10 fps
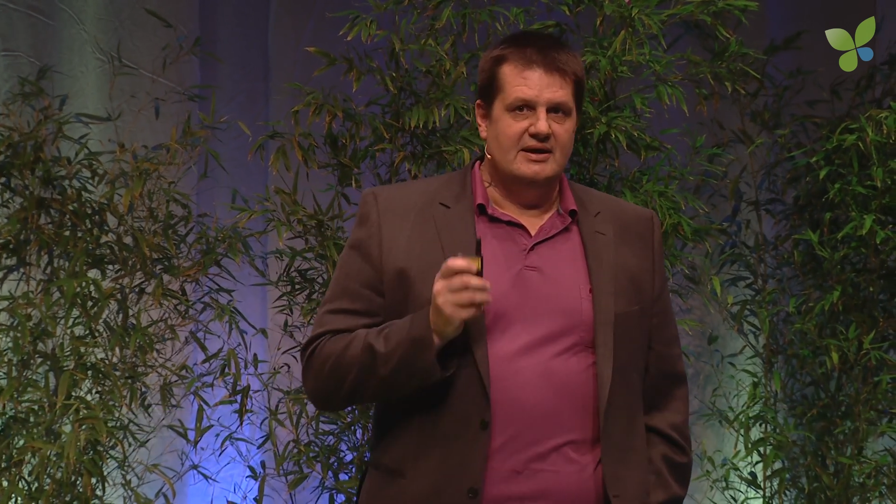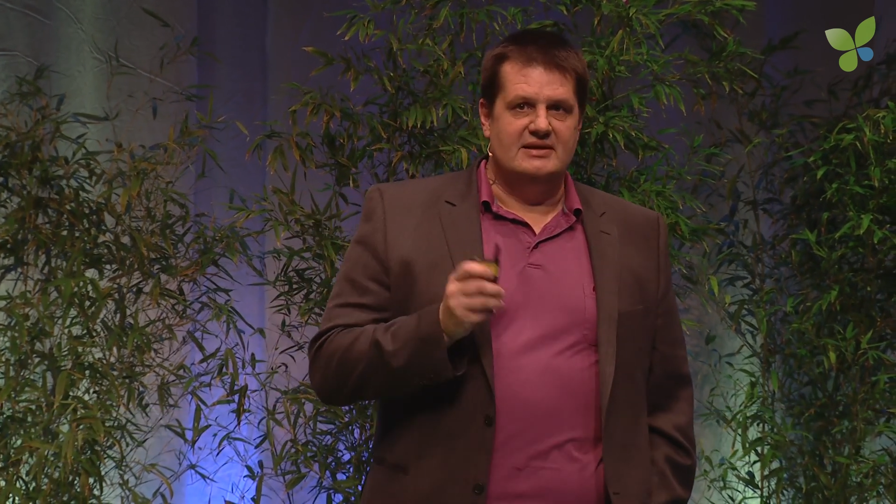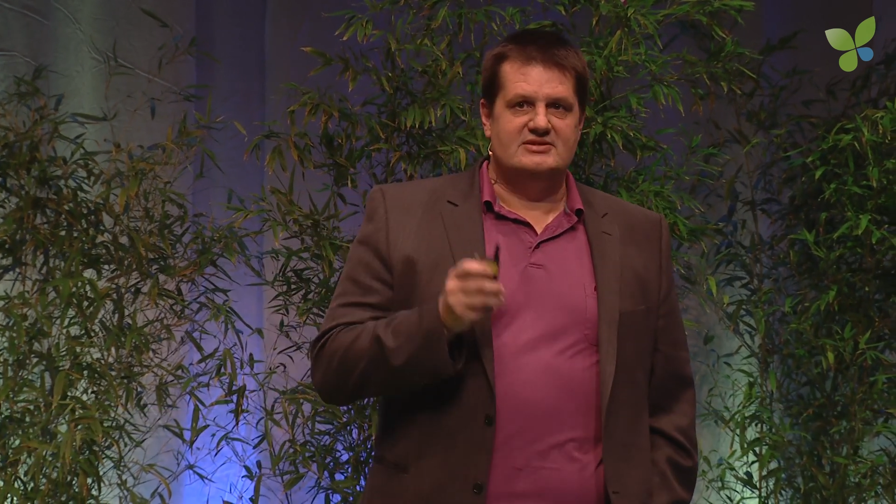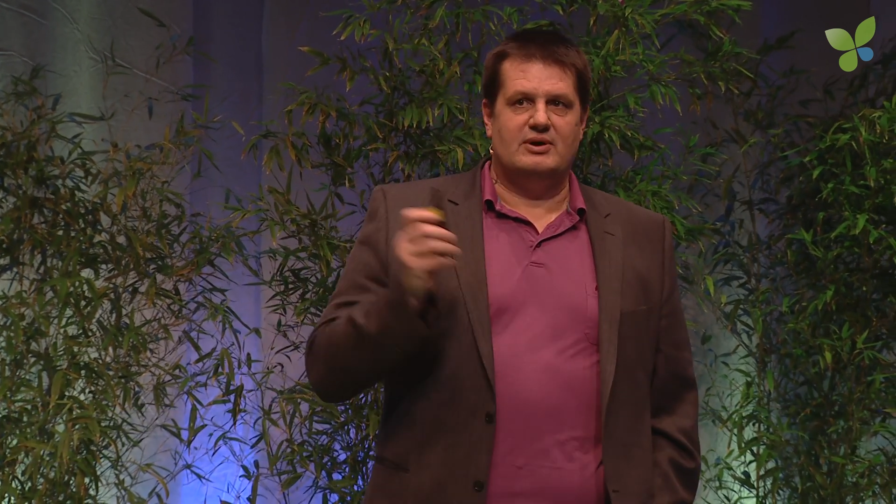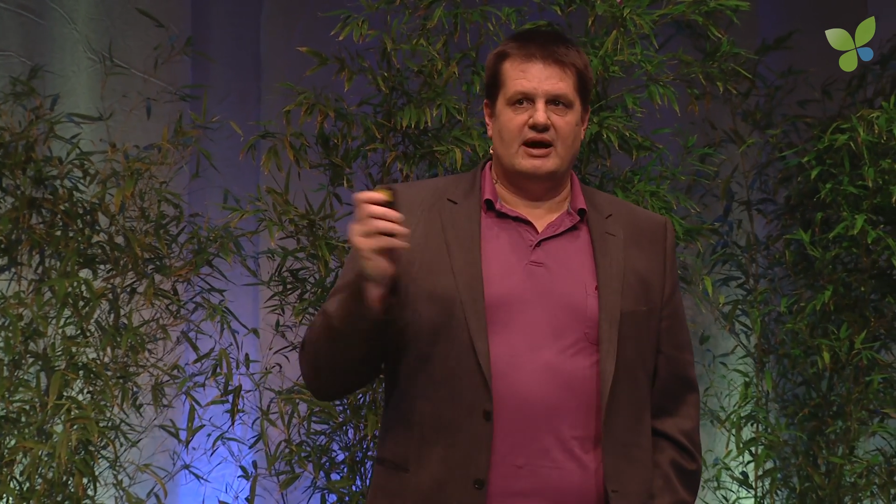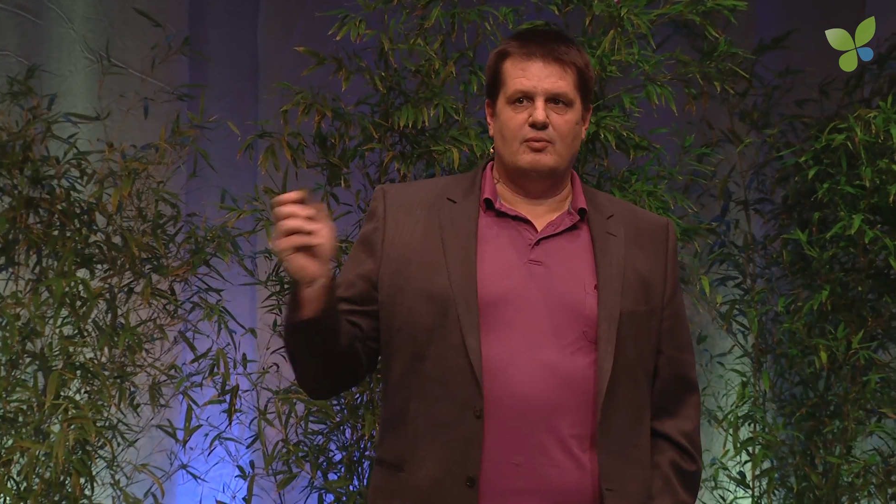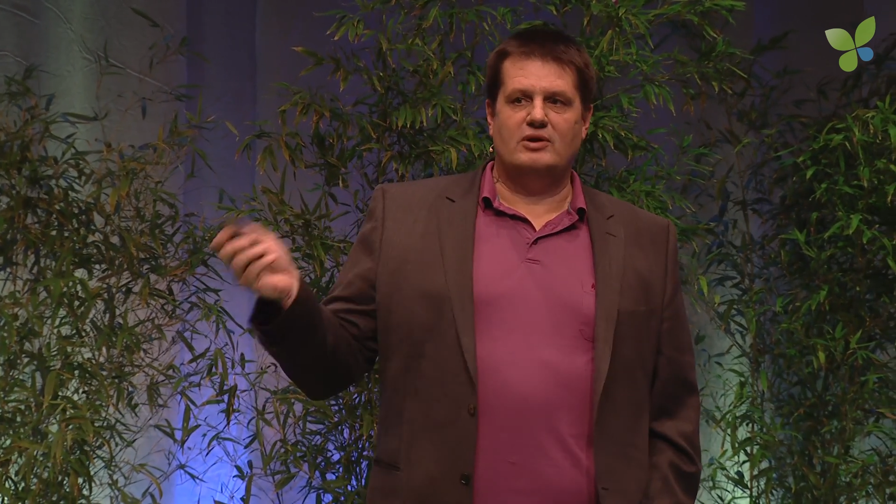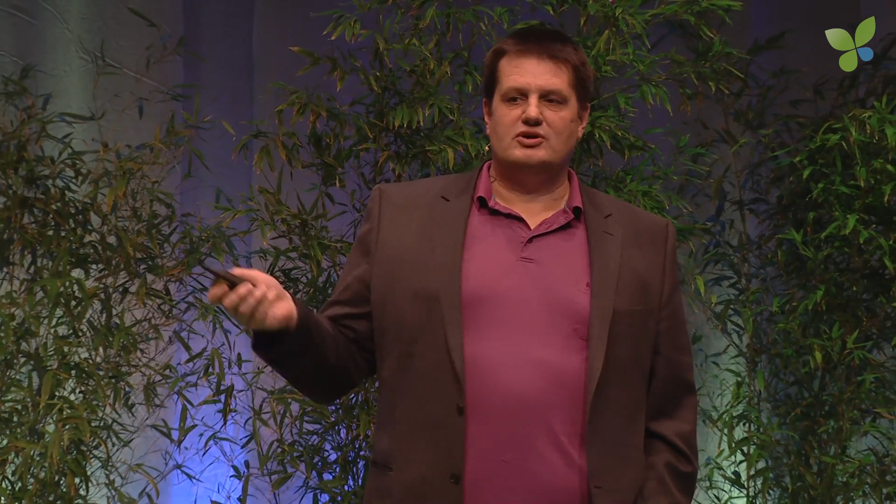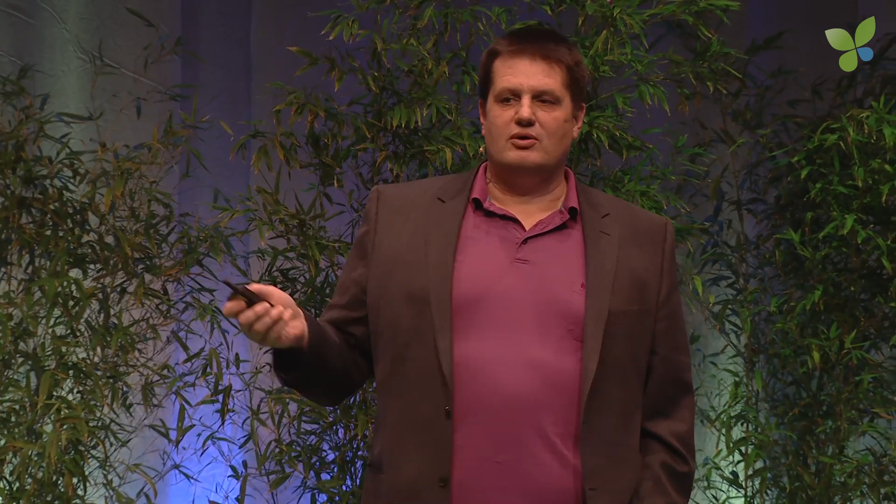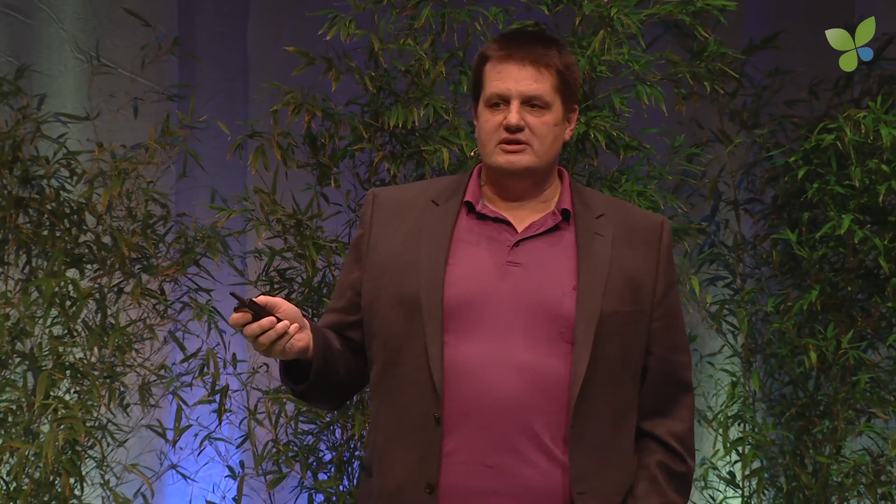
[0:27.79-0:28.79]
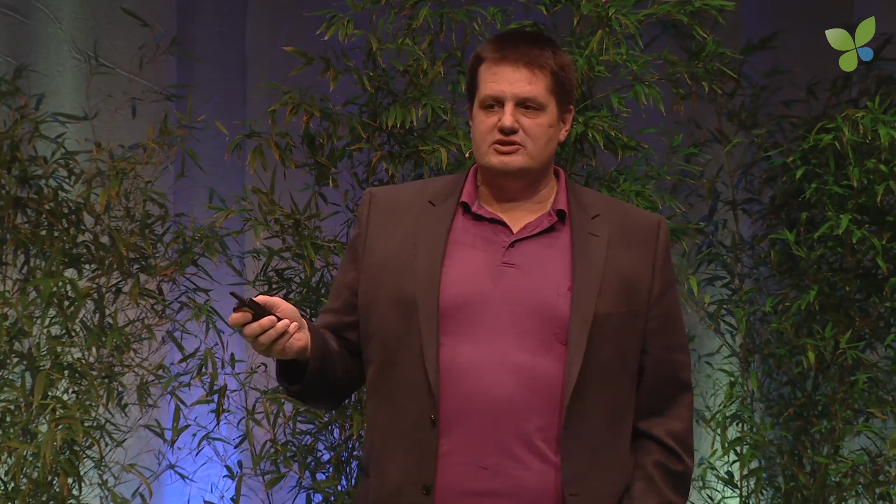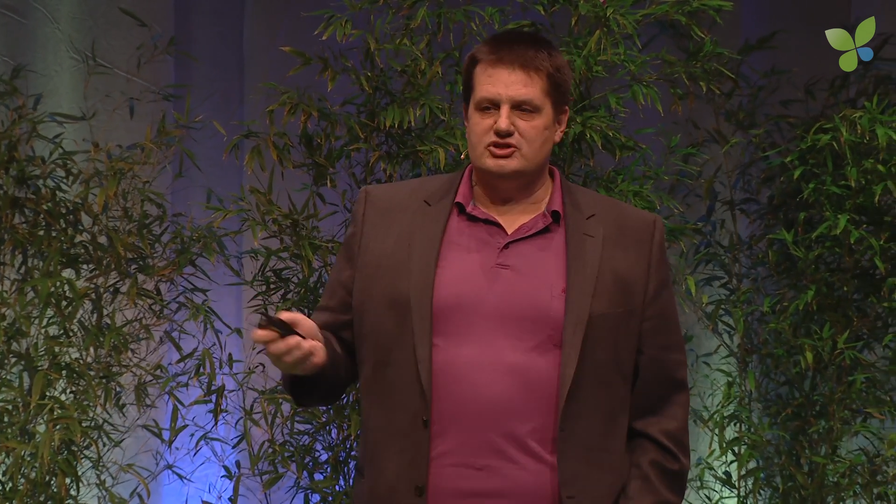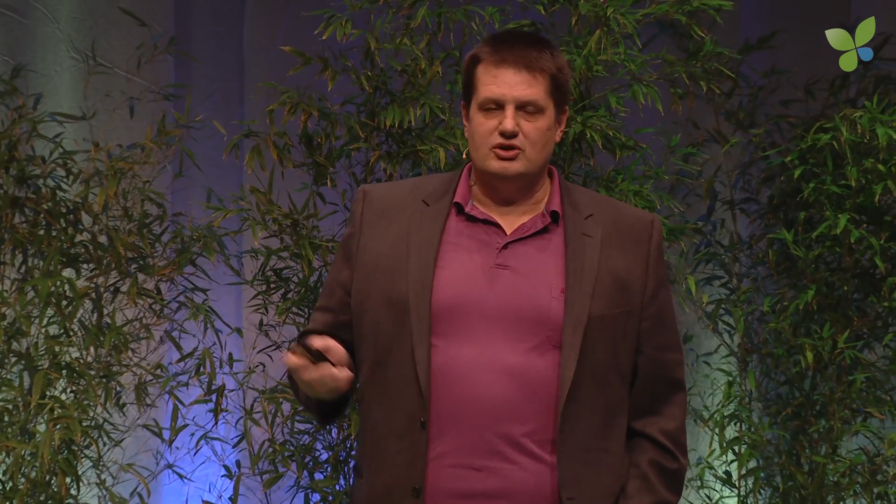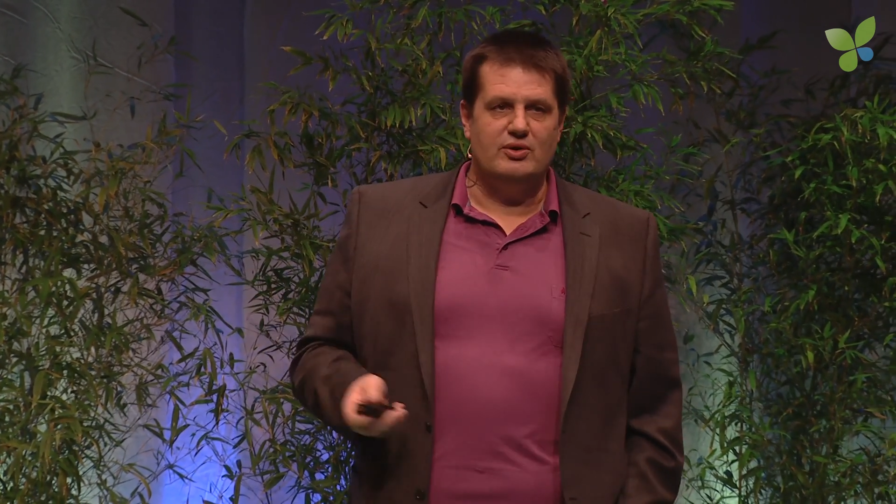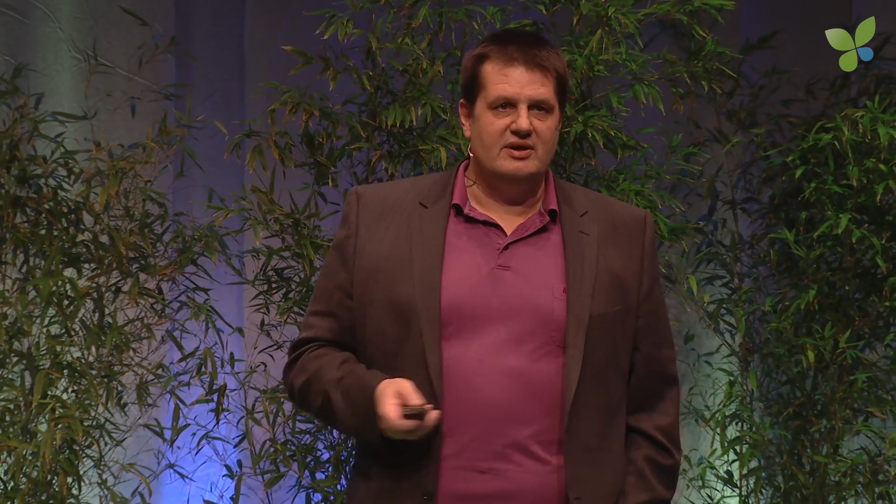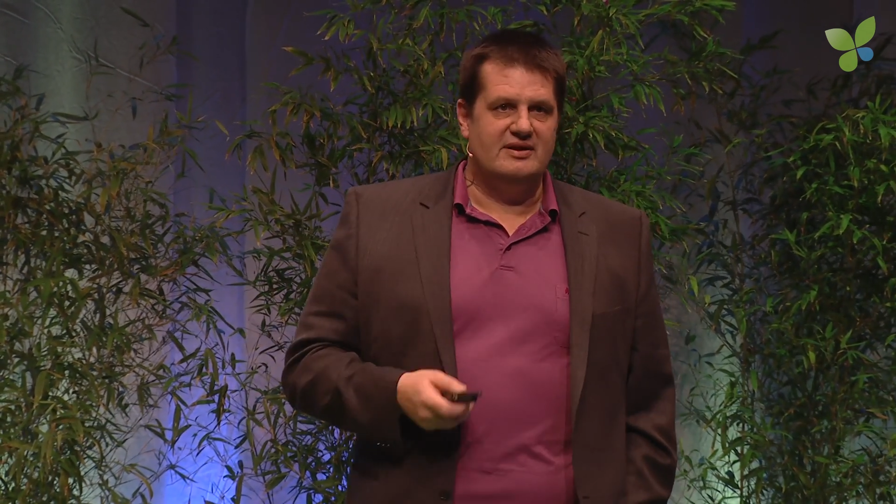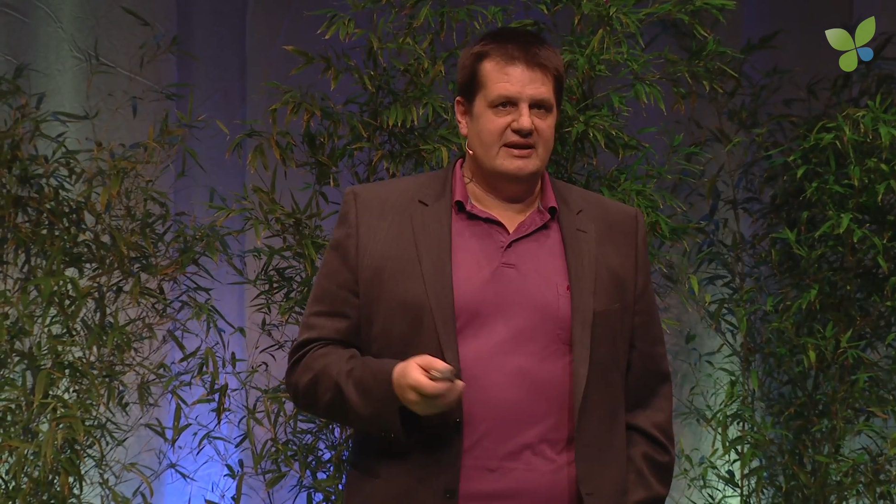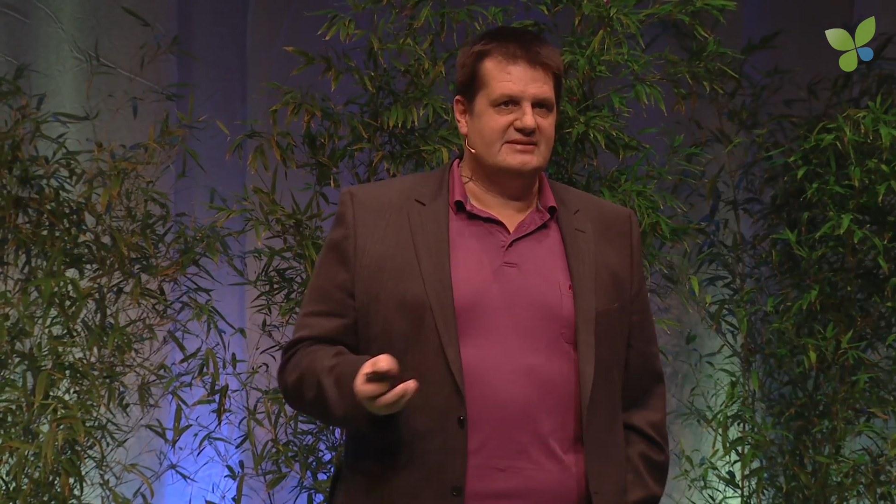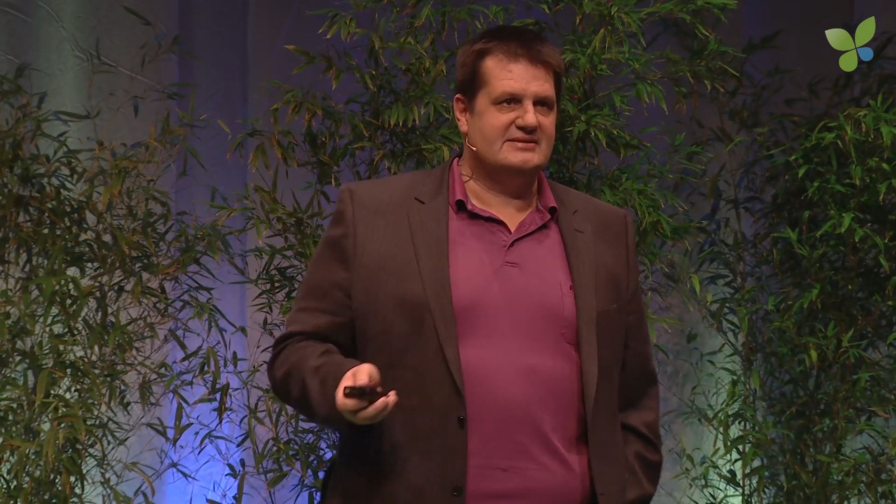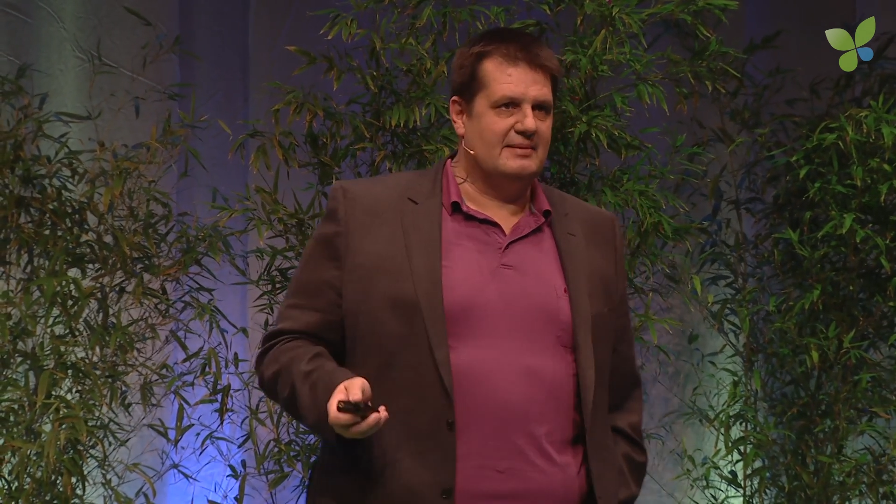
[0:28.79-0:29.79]
and so I want only to show you in the
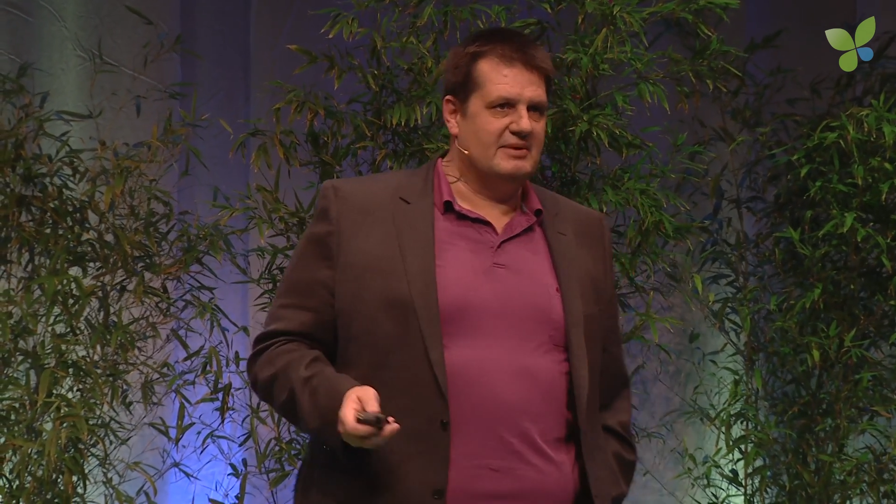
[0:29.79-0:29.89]
next 10